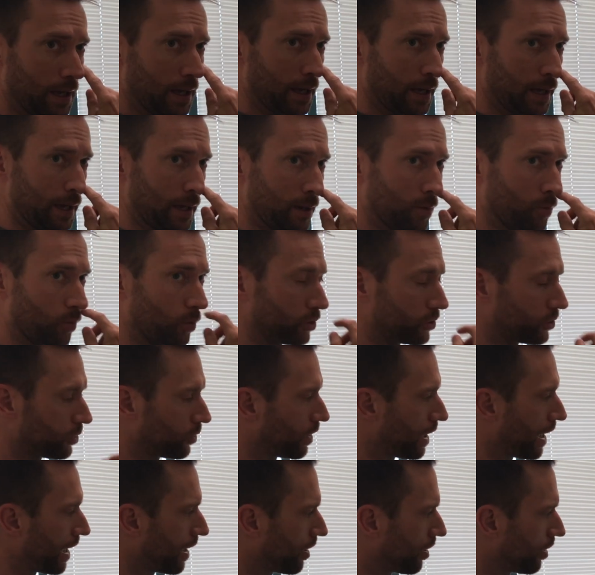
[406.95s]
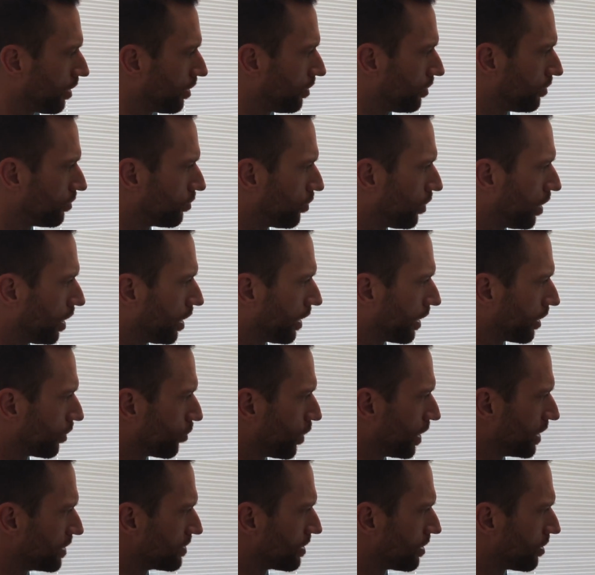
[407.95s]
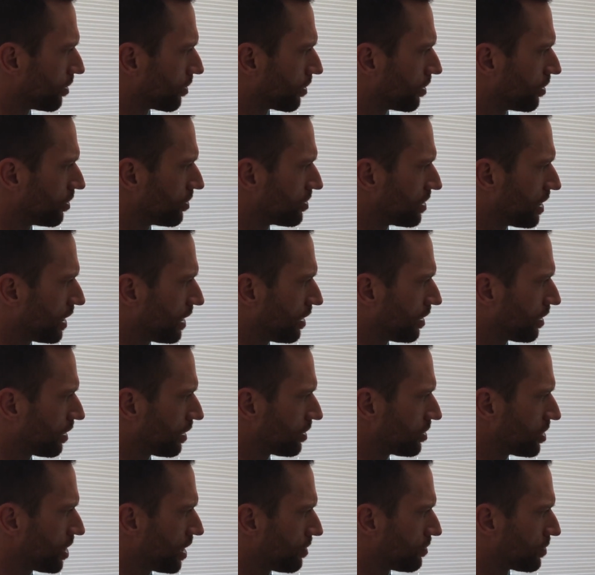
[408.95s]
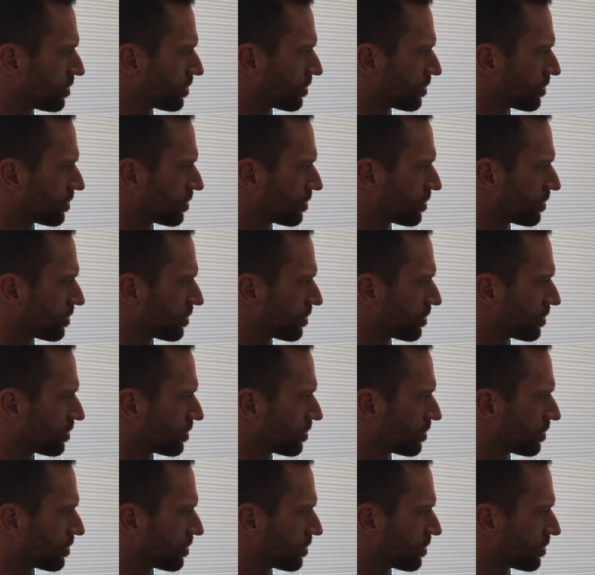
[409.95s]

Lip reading: And we'll do that on, what, like Wednesday or Thursday, you think, James?